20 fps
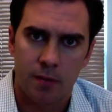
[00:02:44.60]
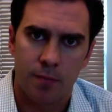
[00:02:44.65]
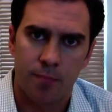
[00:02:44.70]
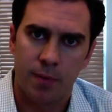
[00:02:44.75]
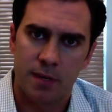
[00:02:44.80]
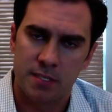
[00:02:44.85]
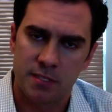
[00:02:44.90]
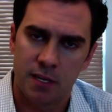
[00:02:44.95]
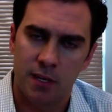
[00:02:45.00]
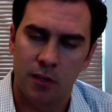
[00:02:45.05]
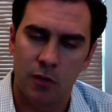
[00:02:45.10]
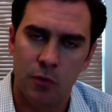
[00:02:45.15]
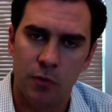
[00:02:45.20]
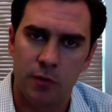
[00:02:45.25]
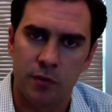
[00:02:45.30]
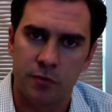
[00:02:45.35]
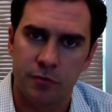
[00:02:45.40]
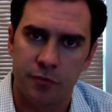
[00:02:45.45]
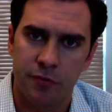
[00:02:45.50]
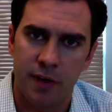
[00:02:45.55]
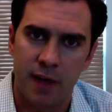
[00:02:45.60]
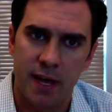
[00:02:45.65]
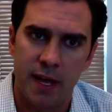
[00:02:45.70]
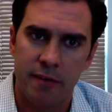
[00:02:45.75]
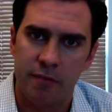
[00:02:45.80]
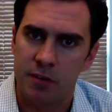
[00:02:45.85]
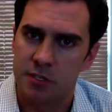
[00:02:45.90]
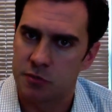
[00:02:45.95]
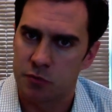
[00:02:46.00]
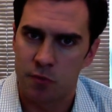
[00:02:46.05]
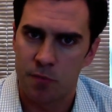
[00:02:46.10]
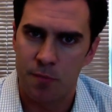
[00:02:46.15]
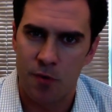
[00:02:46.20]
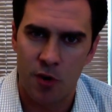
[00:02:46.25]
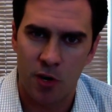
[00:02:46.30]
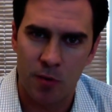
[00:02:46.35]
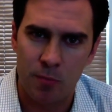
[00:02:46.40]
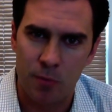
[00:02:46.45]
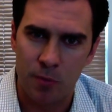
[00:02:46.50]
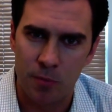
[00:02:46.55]
My son Luke is 5. He's a
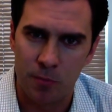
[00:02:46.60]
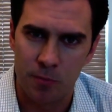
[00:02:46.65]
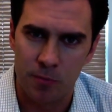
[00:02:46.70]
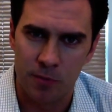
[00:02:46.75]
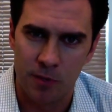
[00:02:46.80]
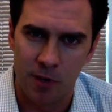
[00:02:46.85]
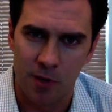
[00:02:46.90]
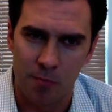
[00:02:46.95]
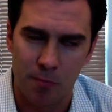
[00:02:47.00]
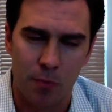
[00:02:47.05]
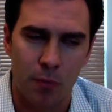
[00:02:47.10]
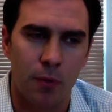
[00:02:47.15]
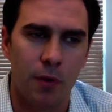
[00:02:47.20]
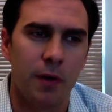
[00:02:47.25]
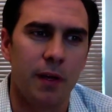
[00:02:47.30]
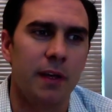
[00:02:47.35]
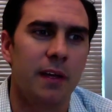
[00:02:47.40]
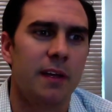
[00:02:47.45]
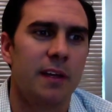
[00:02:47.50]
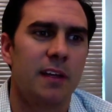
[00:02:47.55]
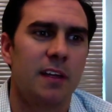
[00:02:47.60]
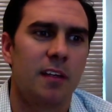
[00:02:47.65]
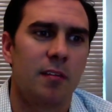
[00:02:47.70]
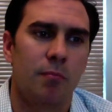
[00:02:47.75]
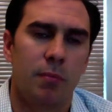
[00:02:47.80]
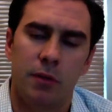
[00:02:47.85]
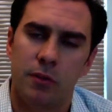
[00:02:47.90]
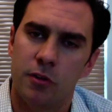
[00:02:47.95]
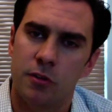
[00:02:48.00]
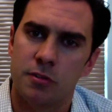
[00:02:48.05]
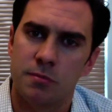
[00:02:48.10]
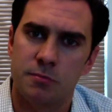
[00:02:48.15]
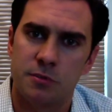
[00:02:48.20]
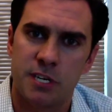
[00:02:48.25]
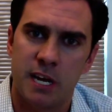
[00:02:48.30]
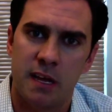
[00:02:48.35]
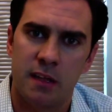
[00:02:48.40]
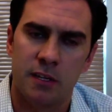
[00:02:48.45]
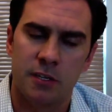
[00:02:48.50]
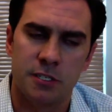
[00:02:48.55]
remarkable young boy, been through some
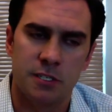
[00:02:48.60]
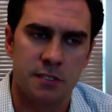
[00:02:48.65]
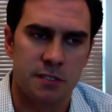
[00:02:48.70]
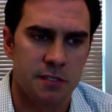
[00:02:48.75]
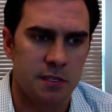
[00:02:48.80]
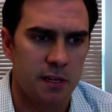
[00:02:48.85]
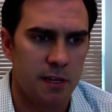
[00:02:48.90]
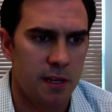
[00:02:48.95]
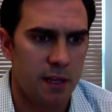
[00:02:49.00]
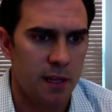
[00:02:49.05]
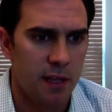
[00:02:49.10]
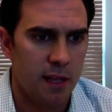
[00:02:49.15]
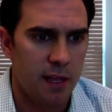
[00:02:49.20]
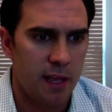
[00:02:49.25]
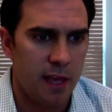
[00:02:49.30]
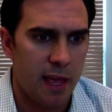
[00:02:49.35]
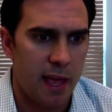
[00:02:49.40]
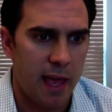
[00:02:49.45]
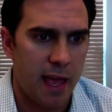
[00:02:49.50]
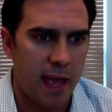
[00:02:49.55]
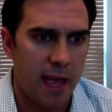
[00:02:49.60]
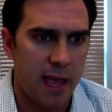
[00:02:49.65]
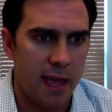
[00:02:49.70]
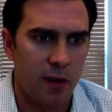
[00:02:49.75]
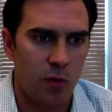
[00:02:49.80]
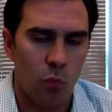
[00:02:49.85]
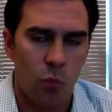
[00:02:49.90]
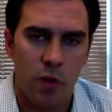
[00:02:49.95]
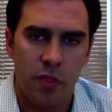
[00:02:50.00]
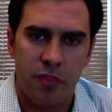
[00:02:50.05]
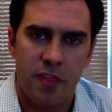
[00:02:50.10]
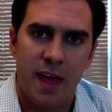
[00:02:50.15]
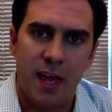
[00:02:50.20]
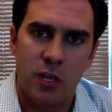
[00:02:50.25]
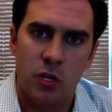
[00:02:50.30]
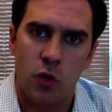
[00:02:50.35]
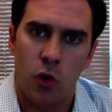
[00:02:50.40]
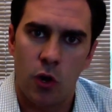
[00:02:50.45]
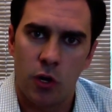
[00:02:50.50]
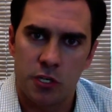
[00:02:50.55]
challenges. And with
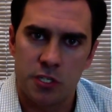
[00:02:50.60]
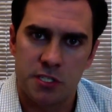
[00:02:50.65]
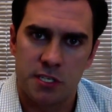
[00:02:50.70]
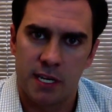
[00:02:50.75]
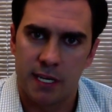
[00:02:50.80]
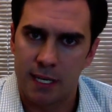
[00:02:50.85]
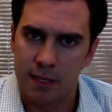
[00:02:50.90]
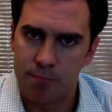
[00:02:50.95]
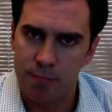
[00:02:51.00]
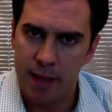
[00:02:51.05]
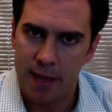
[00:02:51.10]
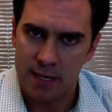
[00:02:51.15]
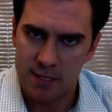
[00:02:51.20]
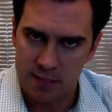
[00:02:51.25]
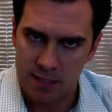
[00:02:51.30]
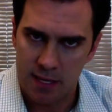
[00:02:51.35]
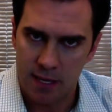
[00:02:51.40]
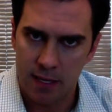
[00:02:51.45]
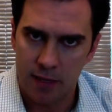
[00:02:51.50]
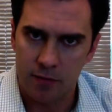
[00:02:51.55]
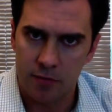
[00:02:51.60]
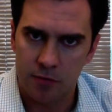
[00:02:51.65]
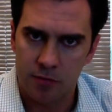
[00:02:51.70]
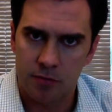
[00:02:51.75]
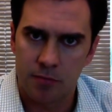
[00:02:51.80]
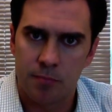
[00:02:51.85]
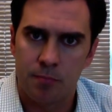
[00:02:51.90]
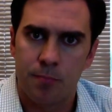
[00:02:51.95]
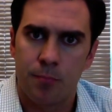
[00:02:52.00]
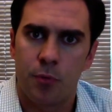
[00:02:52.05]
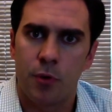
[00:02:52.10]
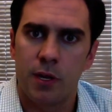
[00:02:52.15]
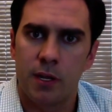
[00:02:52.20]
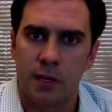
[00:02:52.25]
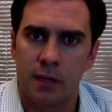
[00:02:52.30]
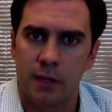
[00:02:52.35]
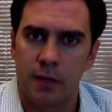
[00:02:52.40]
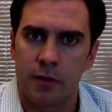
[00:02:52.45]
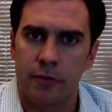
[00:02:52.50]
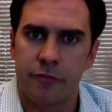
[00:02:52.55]
that yardstick, it makes things pretty
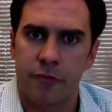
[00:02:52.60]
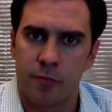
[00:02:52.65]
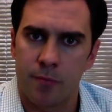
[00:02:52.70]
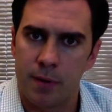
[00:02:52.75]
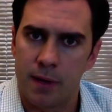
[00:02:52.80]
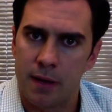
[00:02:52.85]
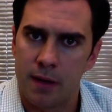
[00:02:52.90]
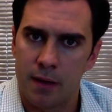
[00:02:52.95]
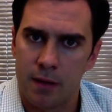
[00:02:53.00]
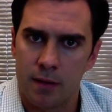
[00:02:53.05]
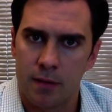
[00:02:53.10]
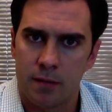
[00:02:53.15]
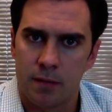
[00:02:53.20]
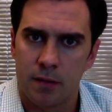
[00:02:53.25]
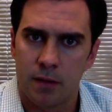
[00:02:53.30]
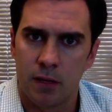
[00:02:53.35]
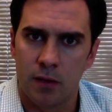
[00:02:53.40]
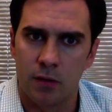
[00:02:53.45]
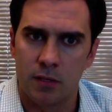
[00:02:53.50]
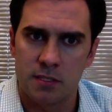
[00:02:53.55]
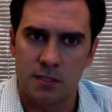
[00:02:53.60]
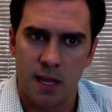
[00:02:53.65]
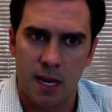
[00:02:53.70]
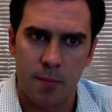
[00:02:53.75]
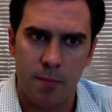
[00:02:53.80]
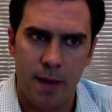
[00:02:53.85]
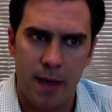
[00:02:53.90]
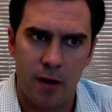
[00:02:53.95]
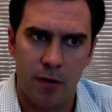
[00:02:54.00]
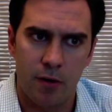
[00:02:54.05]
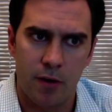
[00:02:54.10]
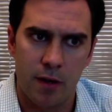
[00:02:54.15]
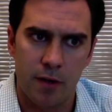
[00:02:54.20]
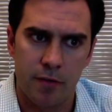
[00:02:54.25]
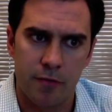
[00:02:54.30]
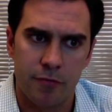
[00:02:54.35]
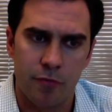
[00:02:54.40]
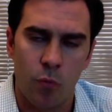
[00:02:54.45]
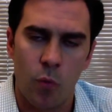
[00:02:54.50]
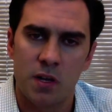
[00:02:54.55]
clear for me. It's not a matter
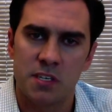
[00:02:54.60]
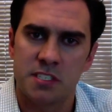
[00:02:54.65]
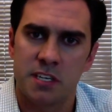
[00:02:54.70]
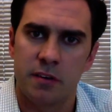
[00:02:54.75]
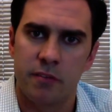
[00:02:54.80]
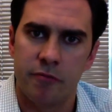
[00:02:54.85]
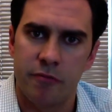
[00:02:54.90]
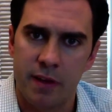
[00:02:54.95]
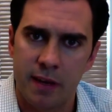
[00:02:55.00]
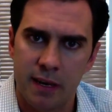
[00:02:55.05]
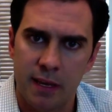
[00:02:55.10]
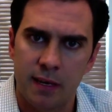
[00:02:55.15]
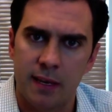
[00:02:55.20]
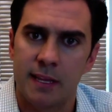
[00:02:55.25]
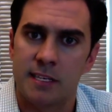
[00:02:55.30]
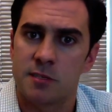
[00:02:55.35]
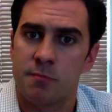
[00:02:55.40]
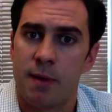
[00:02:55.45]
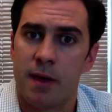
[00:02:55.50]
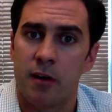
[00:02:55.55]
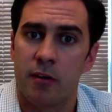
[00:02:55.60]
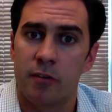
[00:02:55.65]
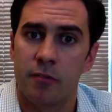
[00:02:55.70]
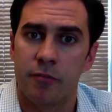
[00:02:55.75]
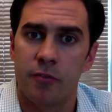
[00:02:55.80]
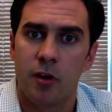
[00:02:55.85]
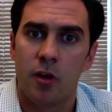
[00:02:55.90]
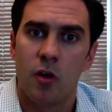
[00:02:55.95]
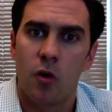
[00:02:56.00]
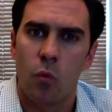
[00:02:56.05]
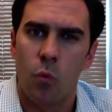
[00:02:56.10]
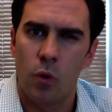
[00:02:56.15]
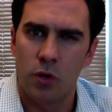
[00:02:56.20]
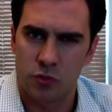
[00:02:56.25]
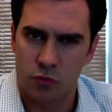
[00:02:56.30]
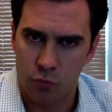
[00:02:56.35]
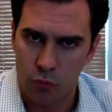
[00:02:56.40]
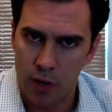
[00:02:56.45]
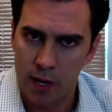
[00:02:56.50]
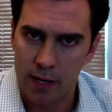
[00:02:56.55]
of what's convenient, it's a matter of
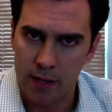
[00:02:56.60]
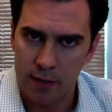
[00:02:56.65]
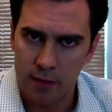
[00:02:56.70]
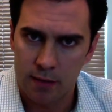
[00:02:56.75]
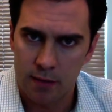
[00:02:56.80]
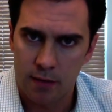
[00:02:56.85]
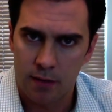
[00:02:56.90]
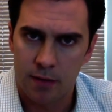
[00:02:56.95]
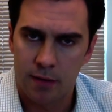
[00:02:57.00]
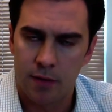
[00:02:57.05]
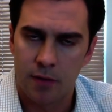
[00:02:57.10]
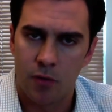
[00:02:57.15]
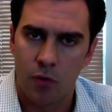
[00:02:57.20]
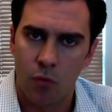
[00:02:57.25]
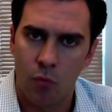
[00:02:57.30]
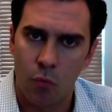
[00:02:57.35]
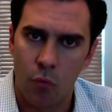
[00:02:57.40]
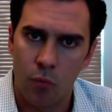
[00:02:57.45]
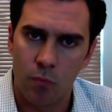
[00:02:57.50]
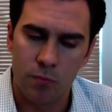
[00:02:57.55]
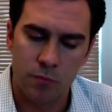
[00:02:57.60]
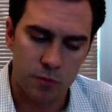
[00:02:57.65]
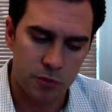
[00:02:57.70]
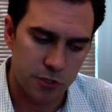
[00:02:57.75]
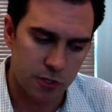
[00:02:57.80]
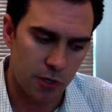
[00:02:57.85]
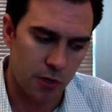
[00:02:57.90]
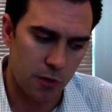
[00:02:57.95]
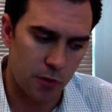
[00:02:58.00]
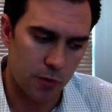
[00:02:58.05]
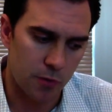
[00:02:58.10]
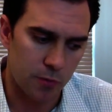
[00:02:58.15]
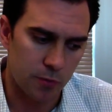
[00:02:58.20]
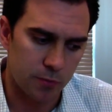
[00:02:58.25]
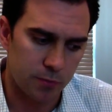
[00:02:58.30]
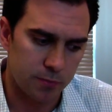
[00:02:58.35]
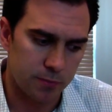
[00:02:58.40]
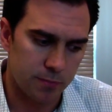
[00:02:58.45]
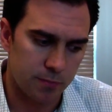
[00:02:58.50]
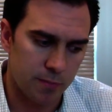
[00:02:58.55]
what's right. So
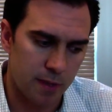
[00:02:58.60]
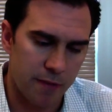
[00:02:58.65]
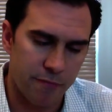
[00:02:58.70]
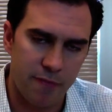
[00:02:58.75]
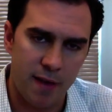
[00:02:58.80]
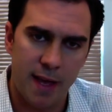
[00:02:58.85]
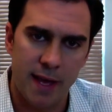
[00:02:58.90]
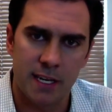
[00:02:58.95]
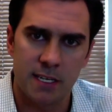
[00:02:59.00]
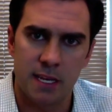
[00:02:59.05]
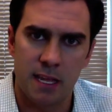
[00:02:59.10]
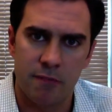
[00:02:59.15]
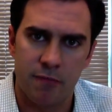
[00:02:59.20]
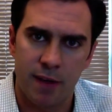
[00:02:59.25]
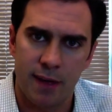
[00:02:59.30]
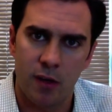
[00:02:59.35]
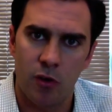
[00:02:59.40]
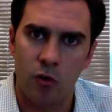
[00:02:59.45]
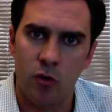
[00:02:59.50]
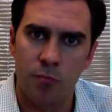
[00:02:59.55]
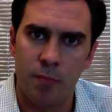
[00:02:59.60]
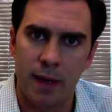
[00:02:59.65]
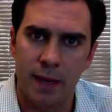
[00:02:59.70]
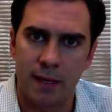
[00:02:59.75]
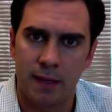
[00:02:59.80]
if I hold my